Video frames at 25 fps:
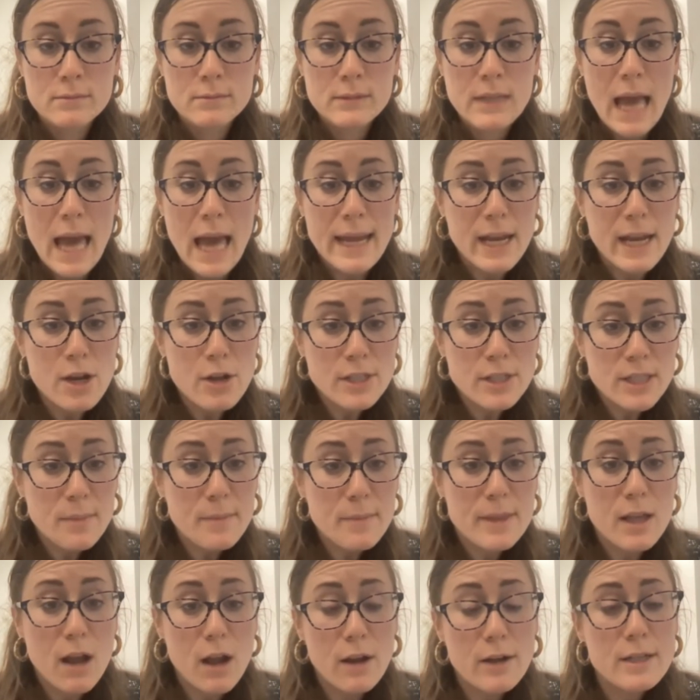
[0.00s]
Yeah, and I know some
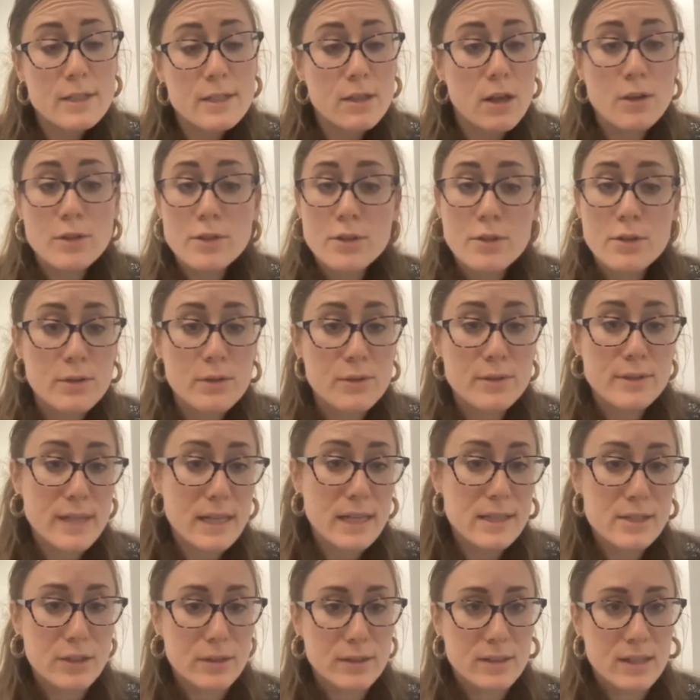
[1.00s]
of the artists also use
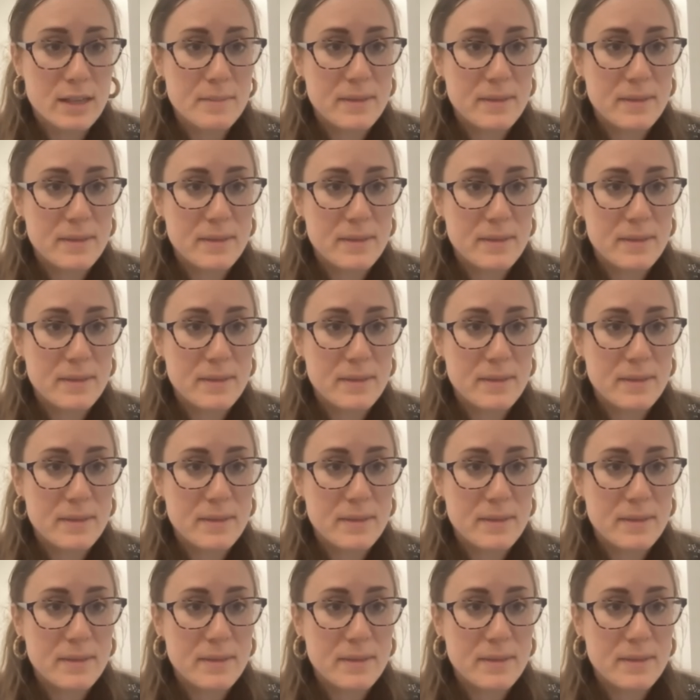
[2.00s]
stencils.